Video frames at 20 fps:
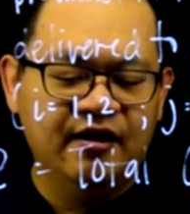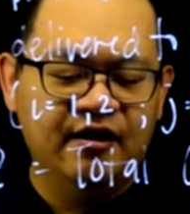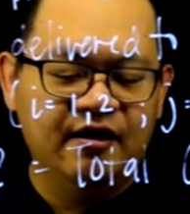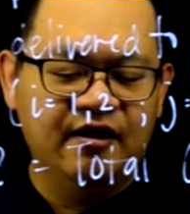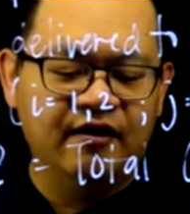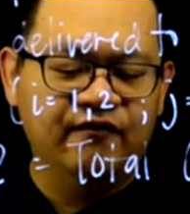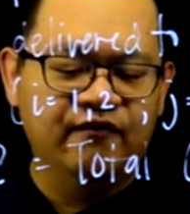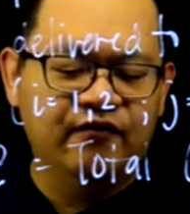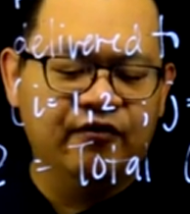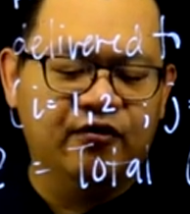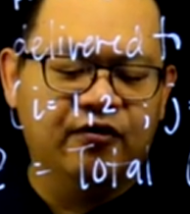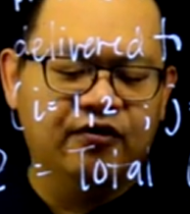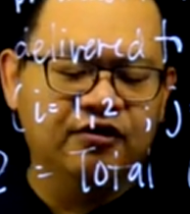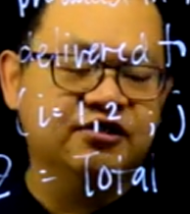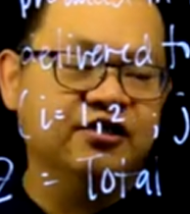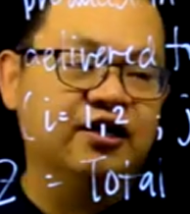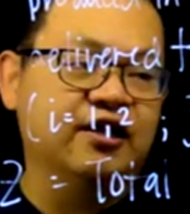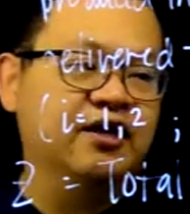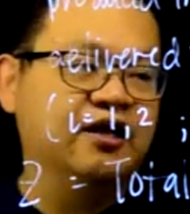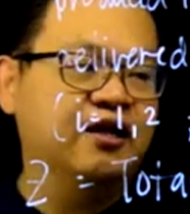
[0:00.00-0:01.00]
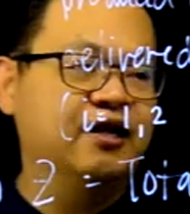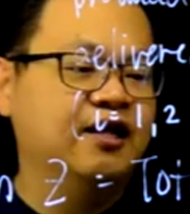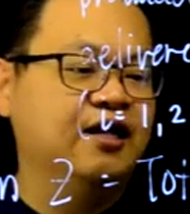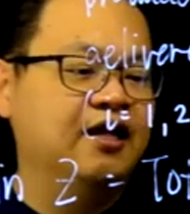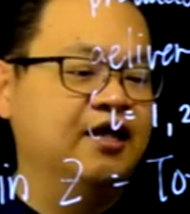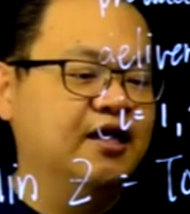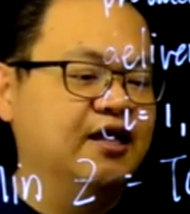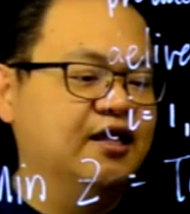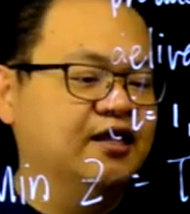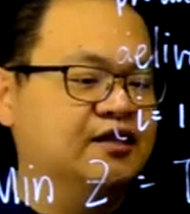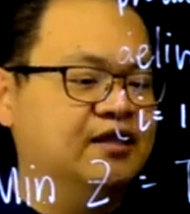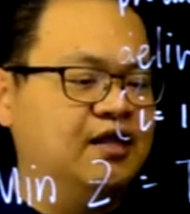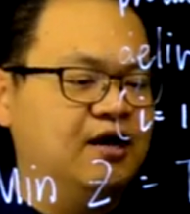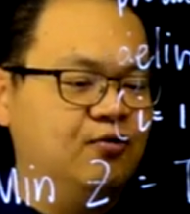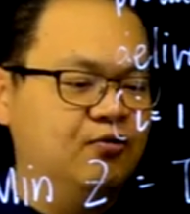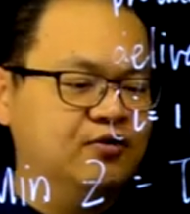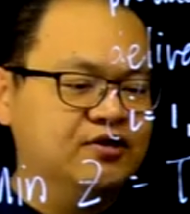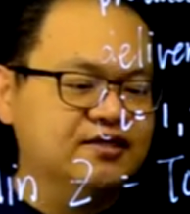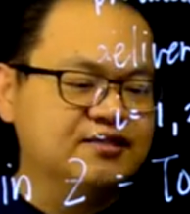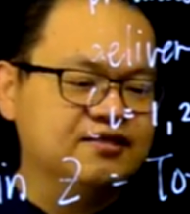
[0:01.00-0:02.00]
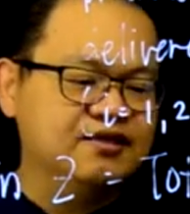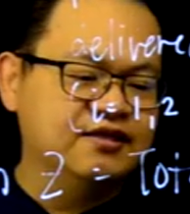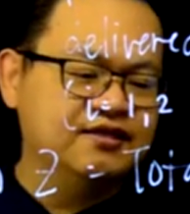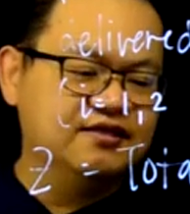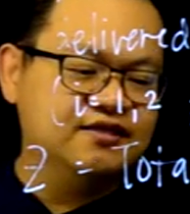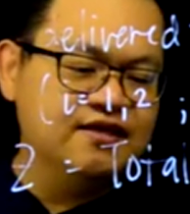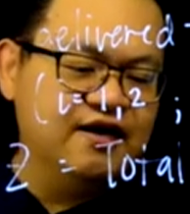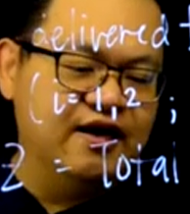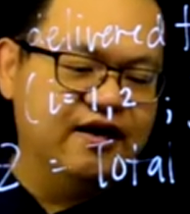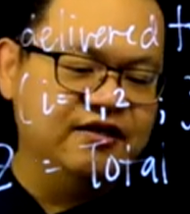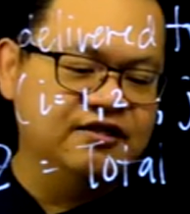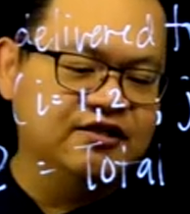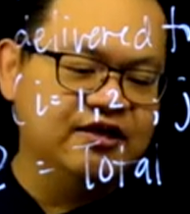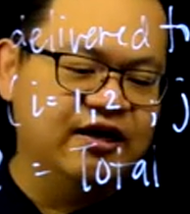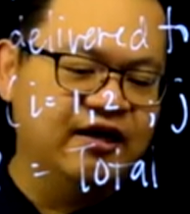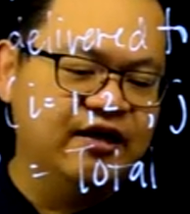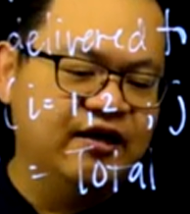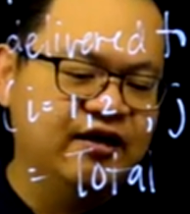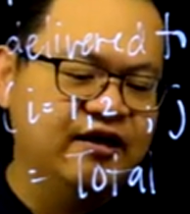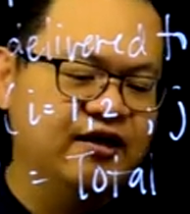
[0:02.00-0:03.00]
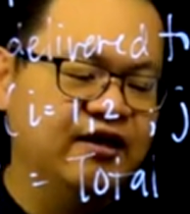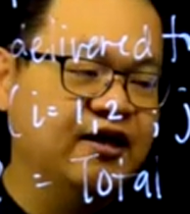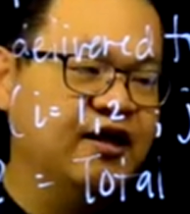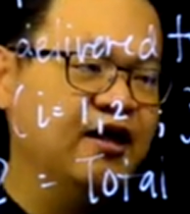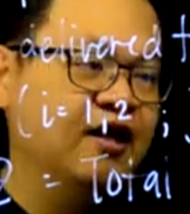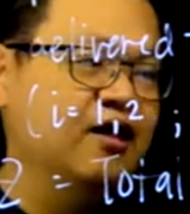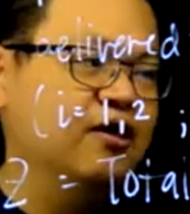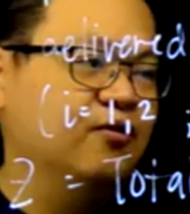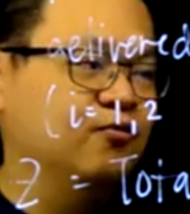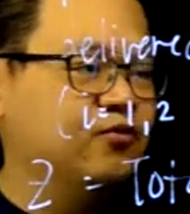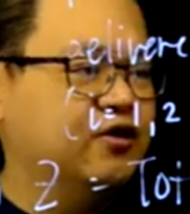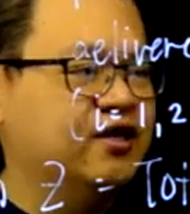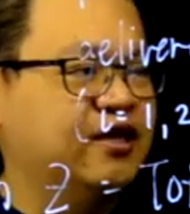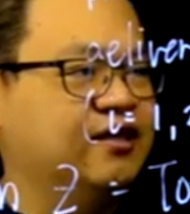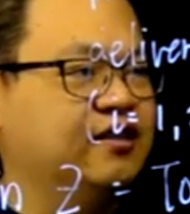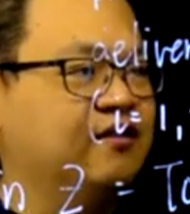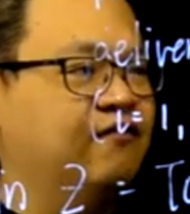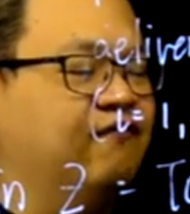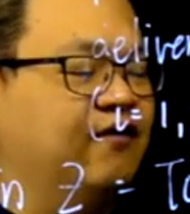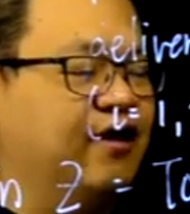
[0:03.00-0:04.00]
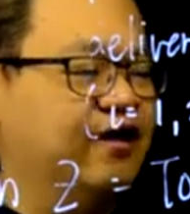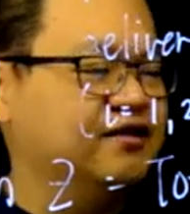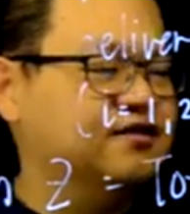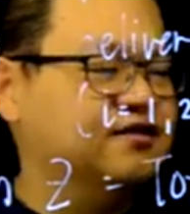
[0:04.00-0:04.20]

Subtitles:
and for all j. Now, what is this Cij? We can define